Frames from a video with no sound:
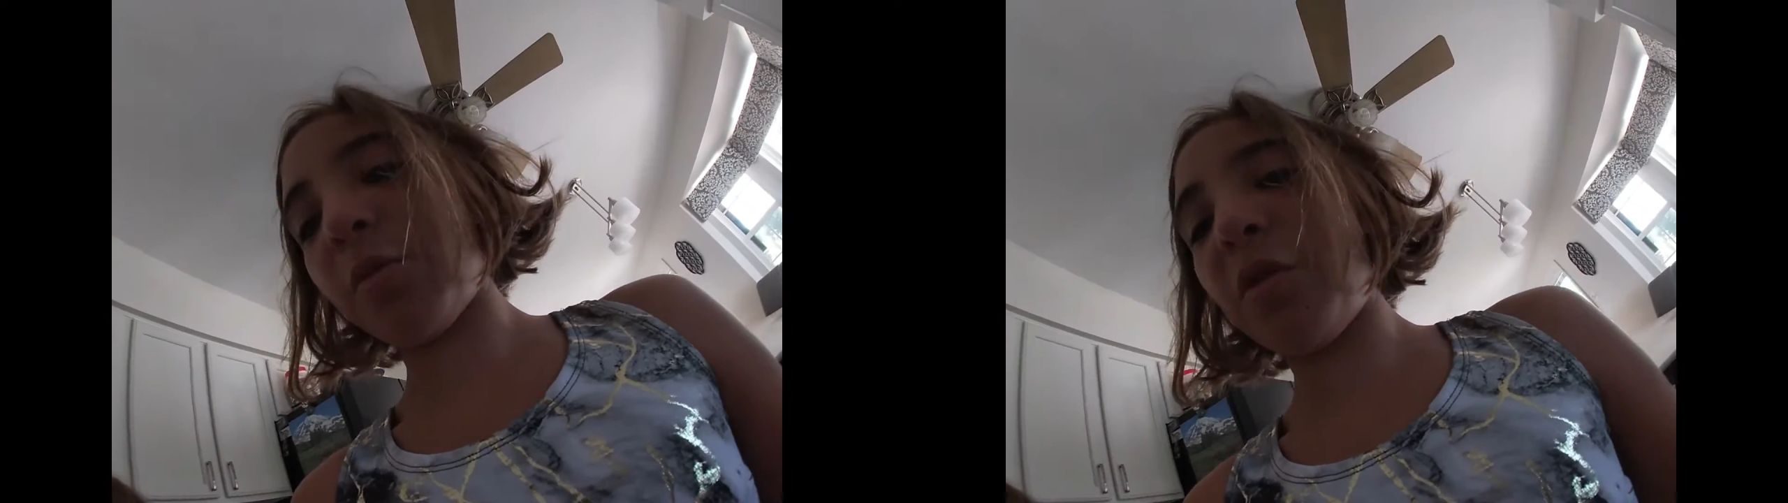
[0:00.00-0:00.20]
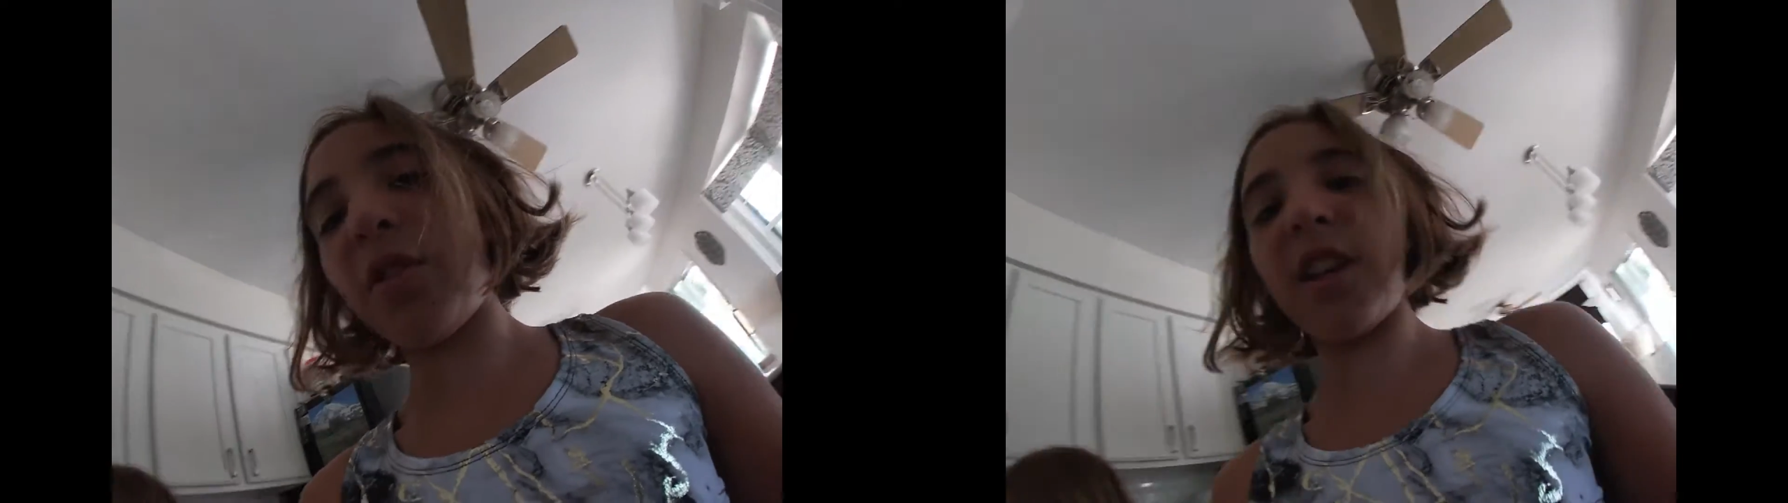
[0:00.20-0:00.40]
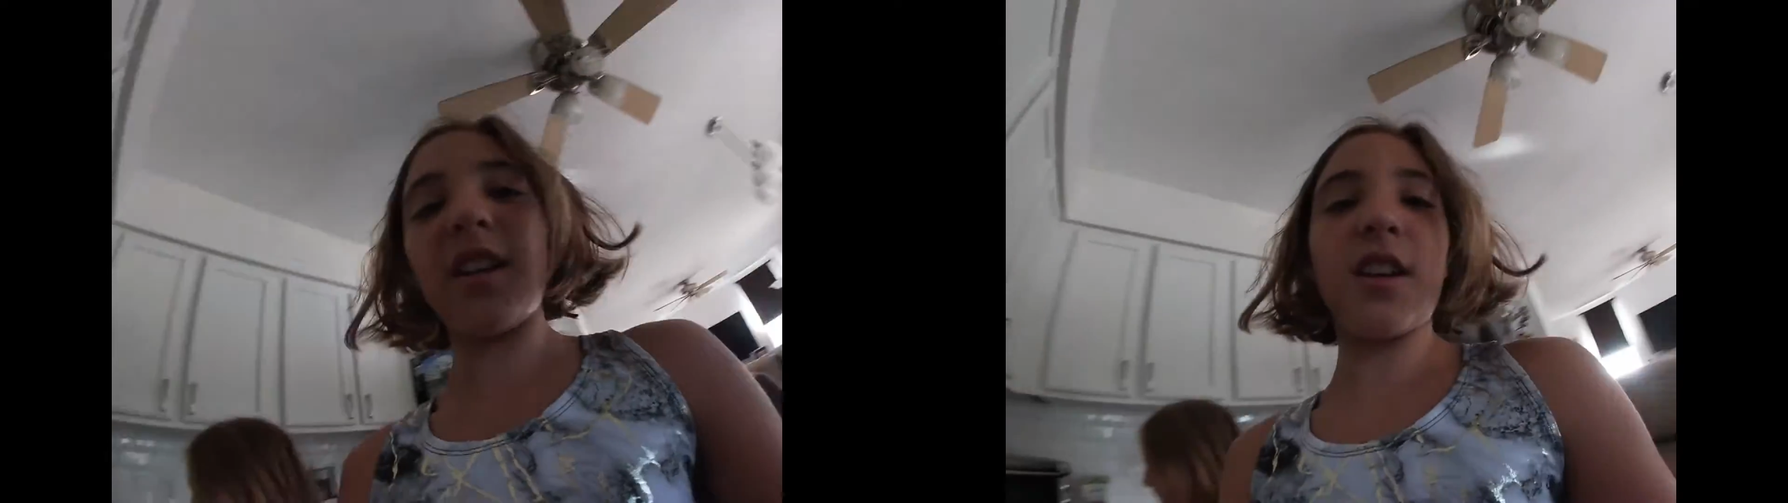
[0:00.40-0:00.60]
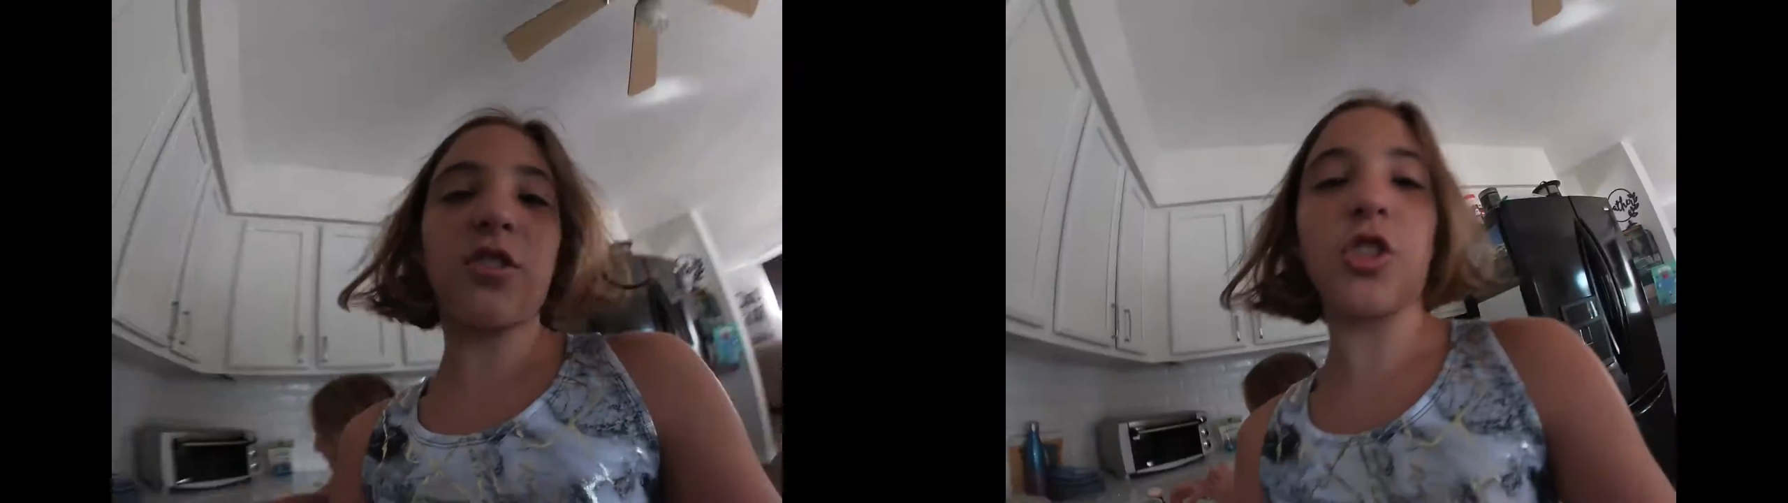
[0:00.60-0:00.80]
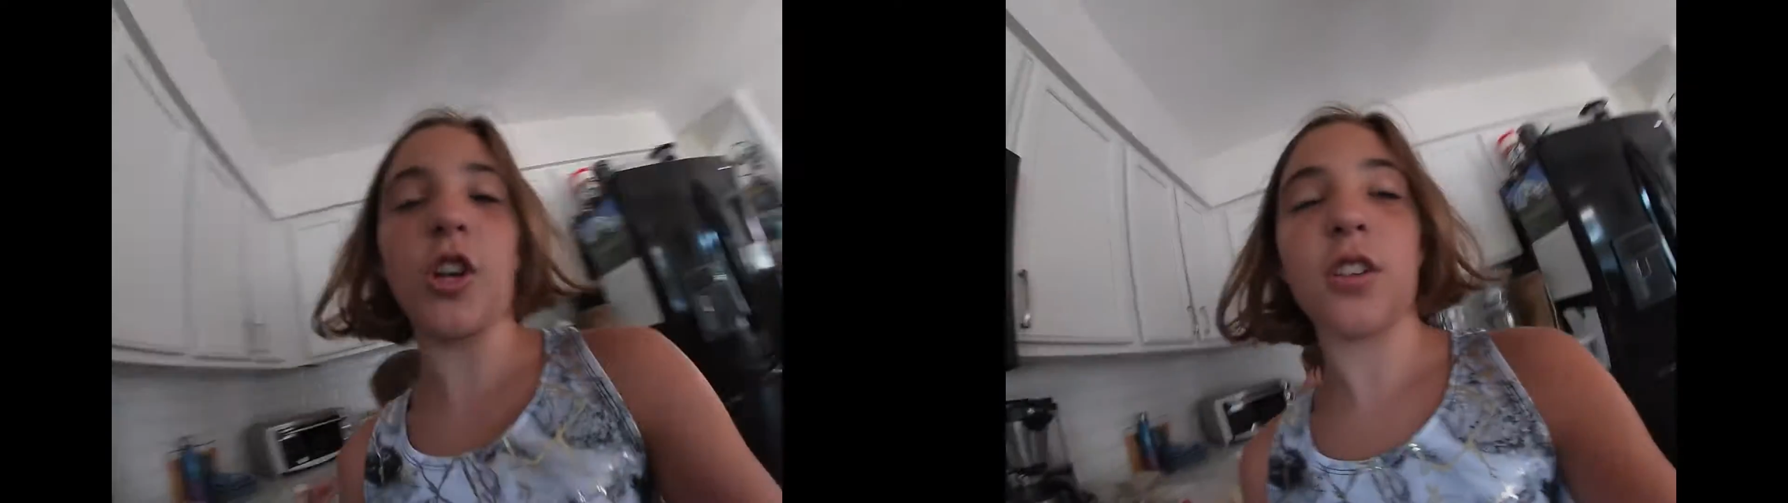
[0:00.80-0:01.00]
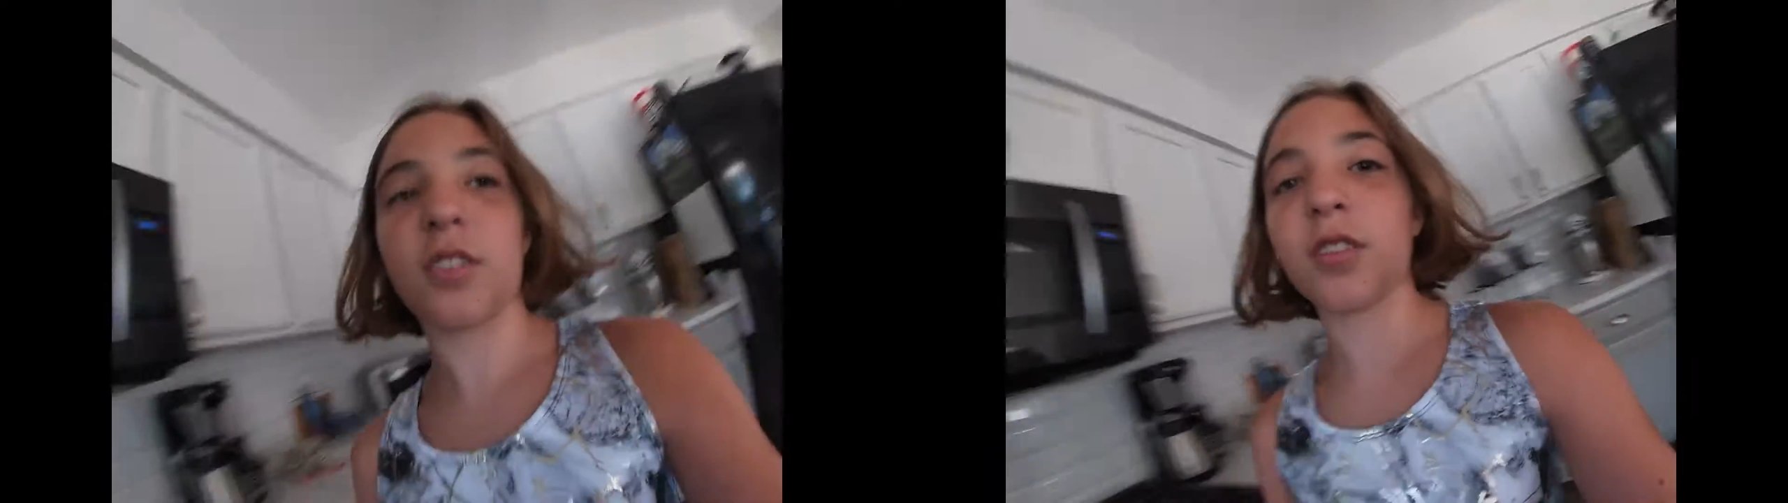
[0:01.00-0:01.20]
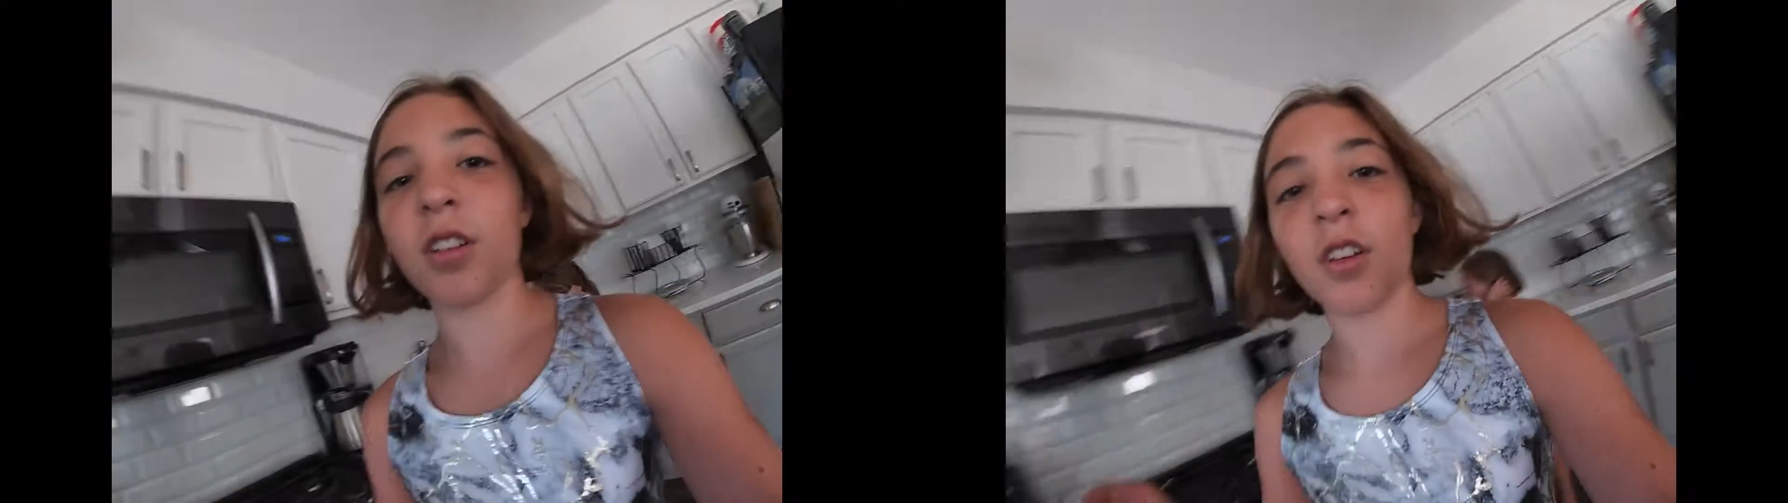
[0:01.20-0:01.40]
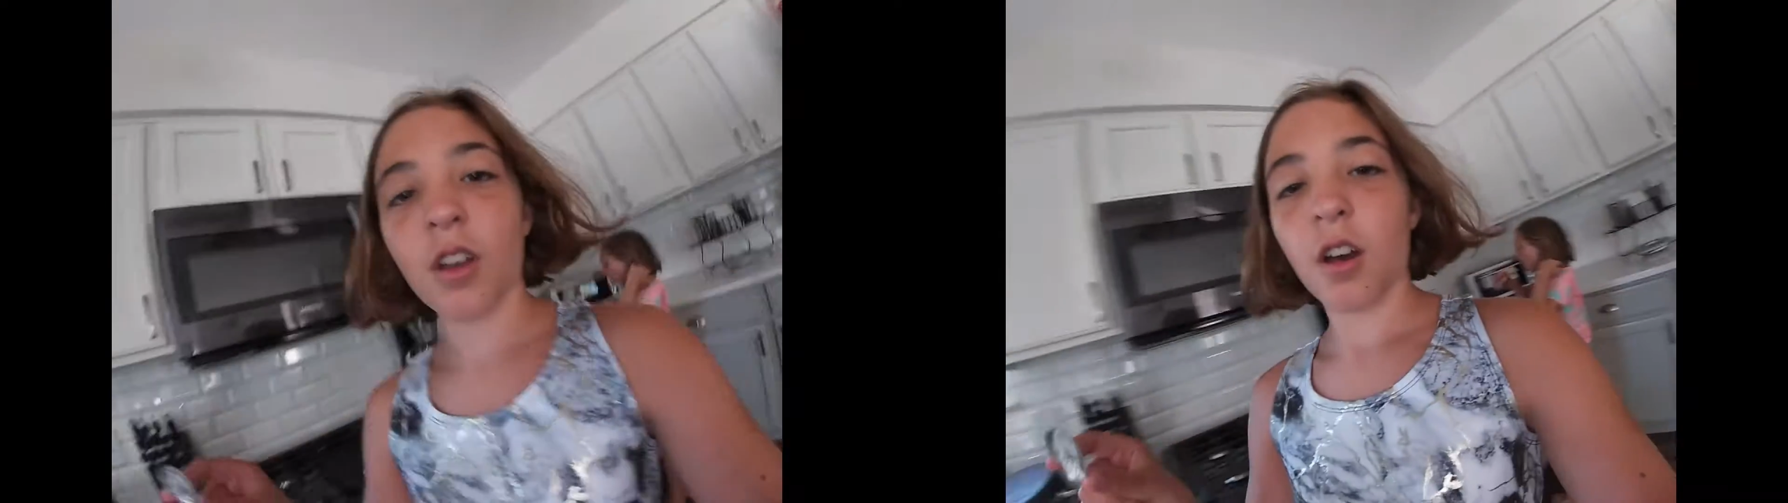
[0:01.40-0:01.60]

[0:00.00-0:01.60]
smoothie, it's just